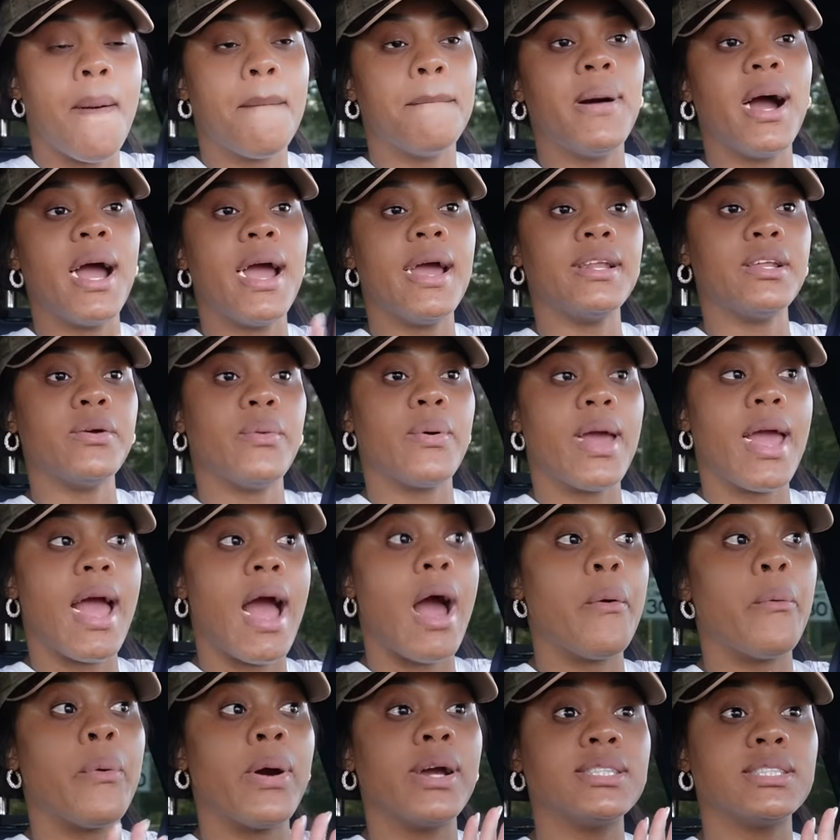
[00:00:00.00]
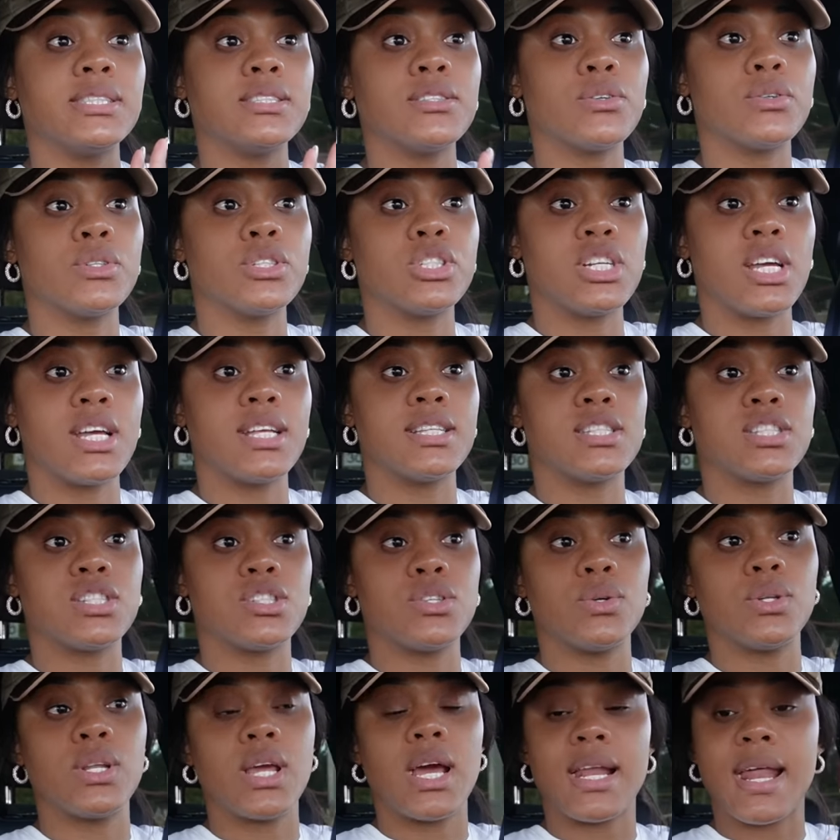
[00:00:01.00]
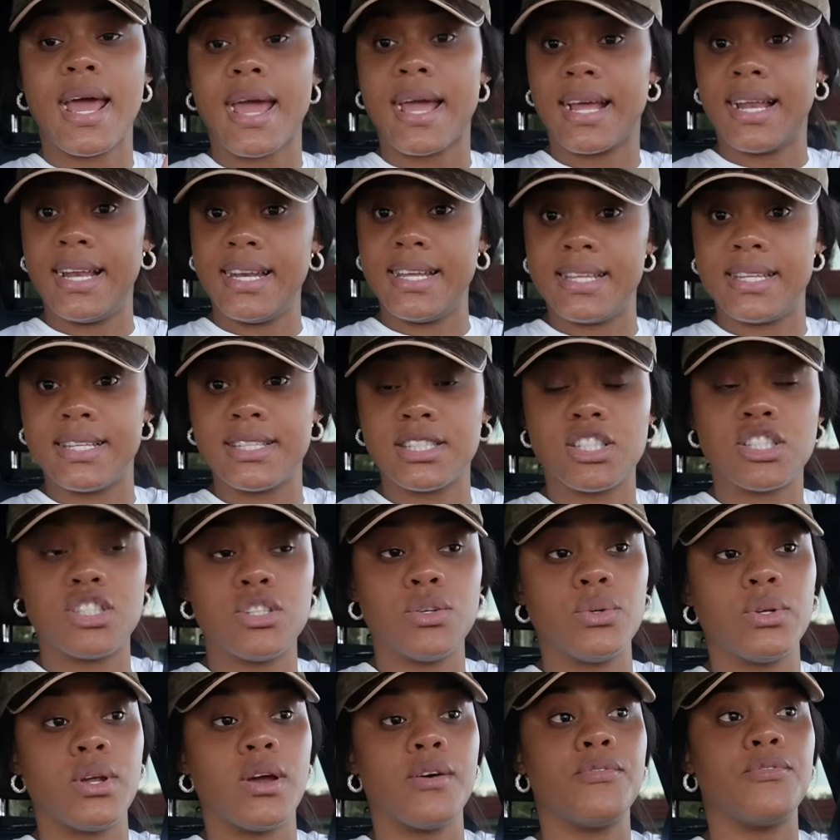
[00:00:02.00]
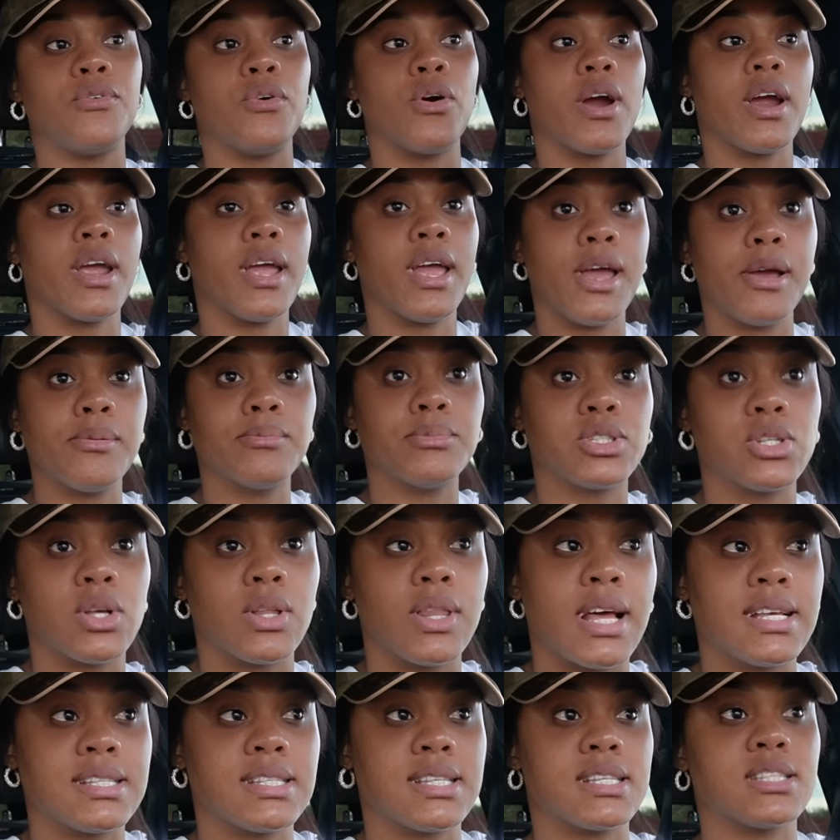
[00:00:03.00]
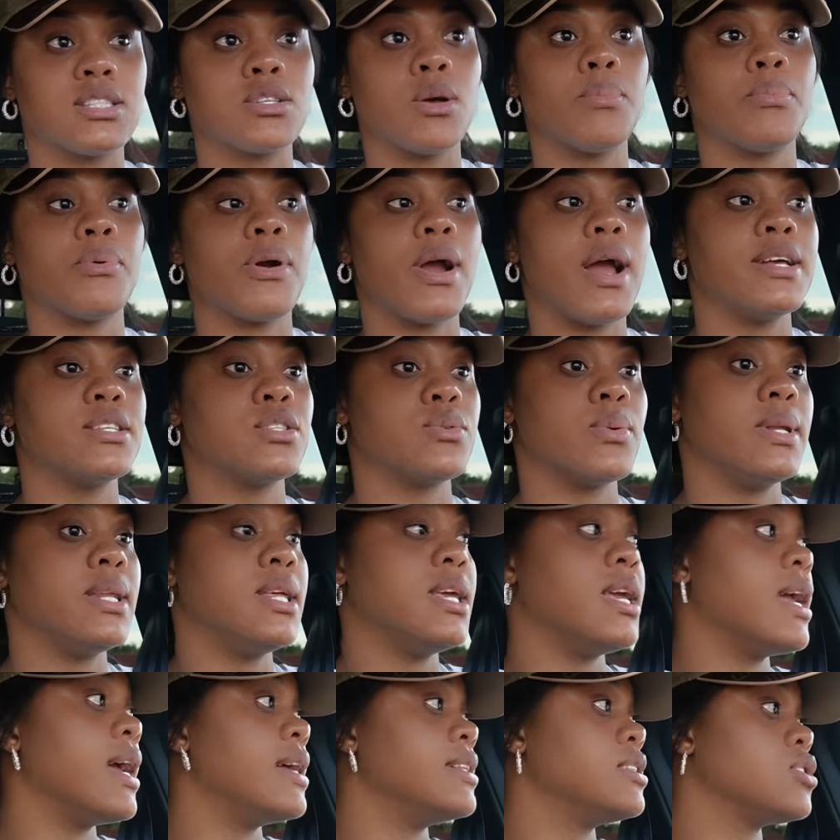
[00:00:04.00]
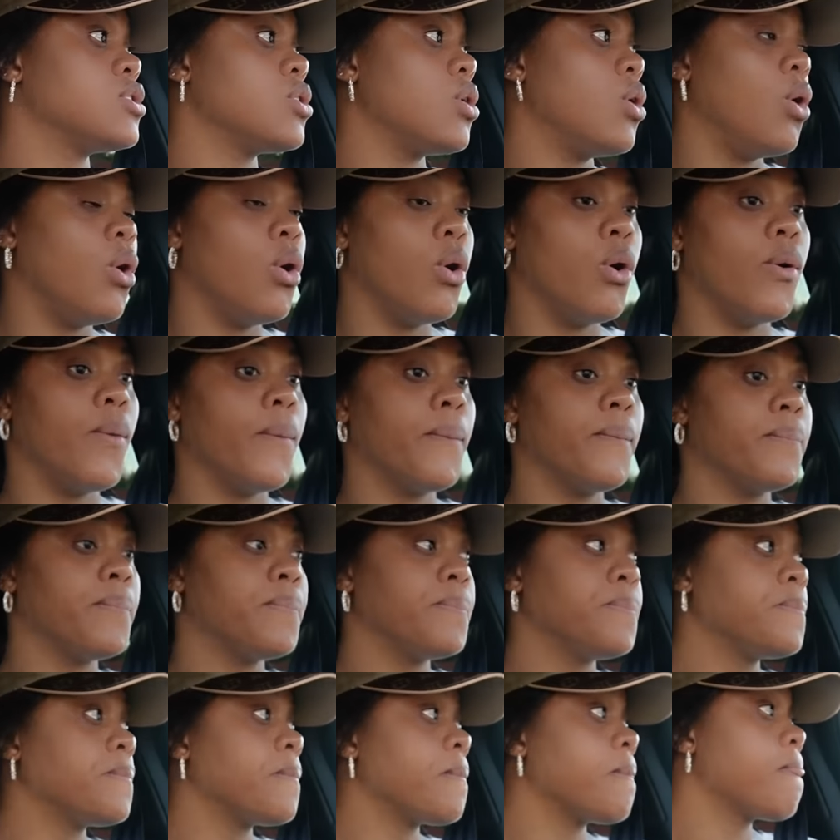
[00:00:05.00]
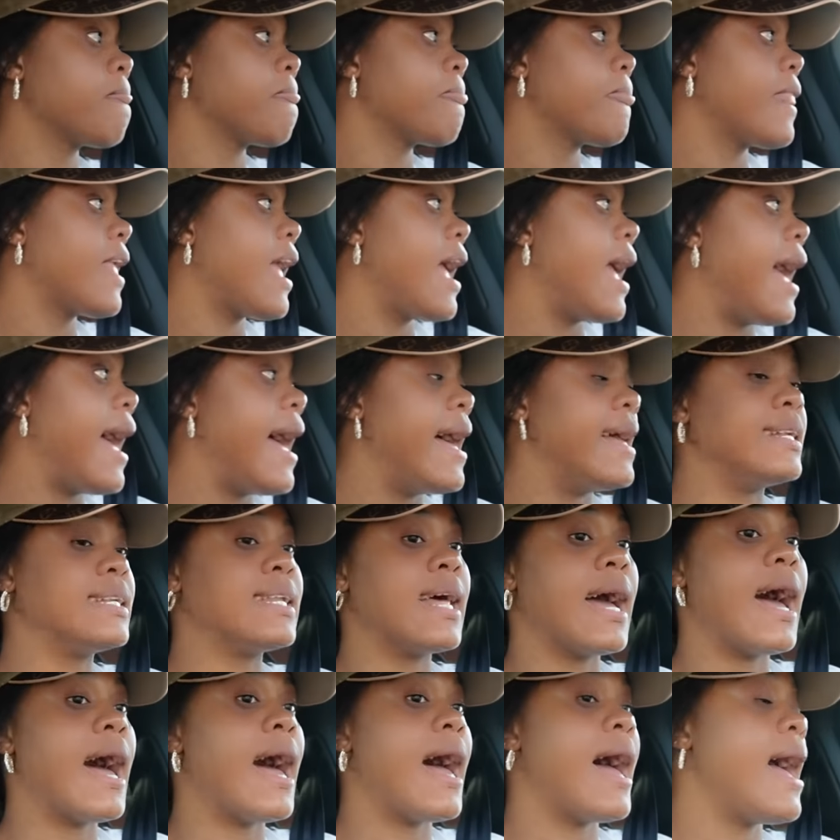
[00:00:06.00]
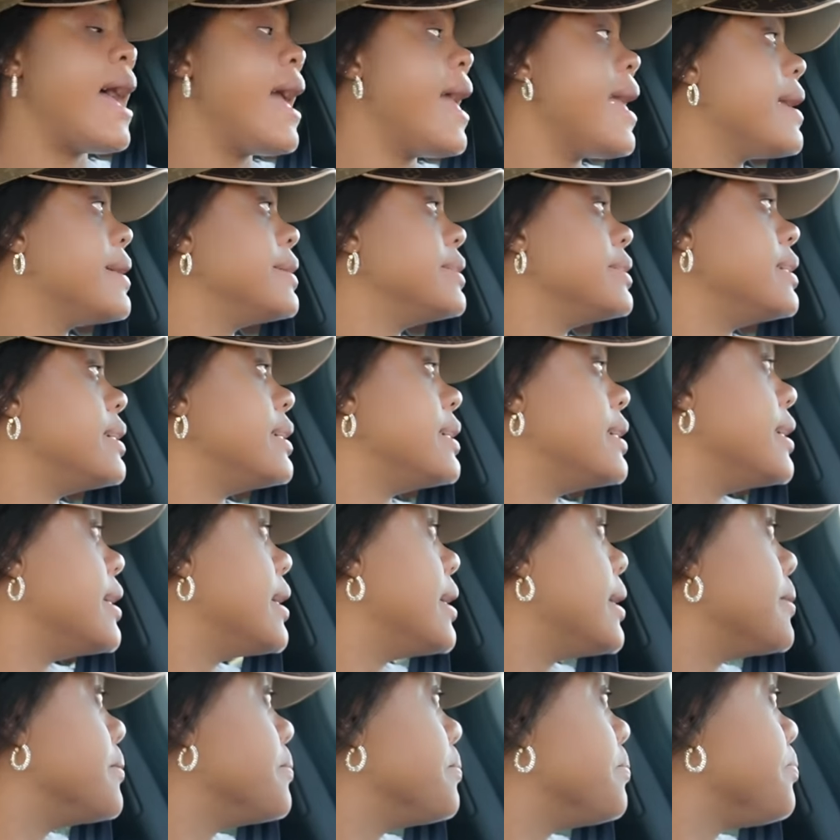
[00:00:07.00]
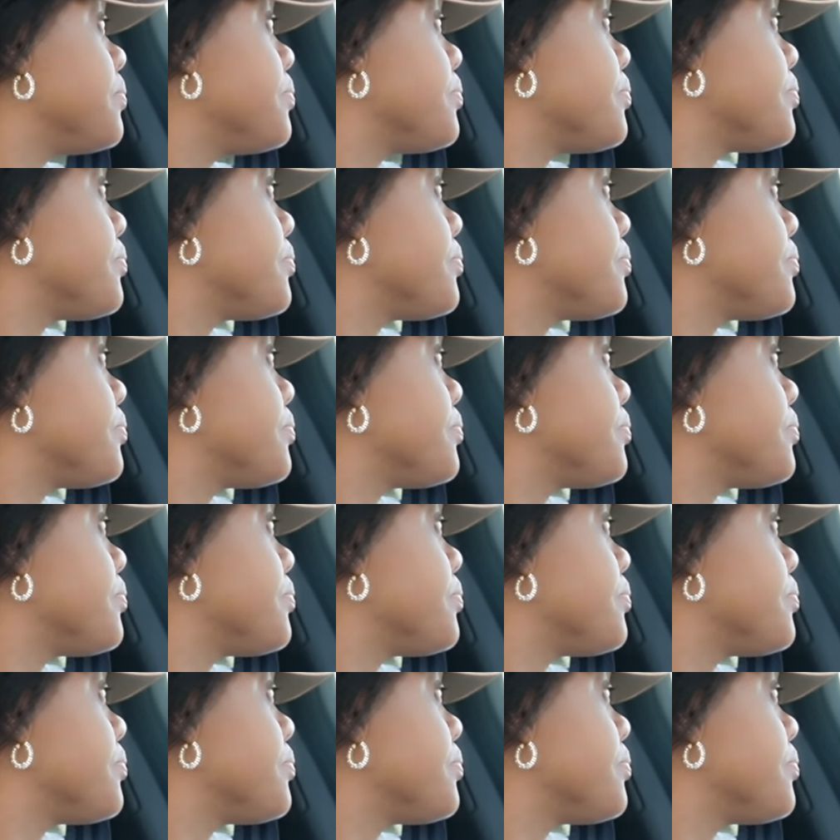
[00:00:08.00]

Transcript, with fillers: But anyway, I went in Kushin's studio and I cleaned his studio for him. So that's a surprise when he gets home. And I, um,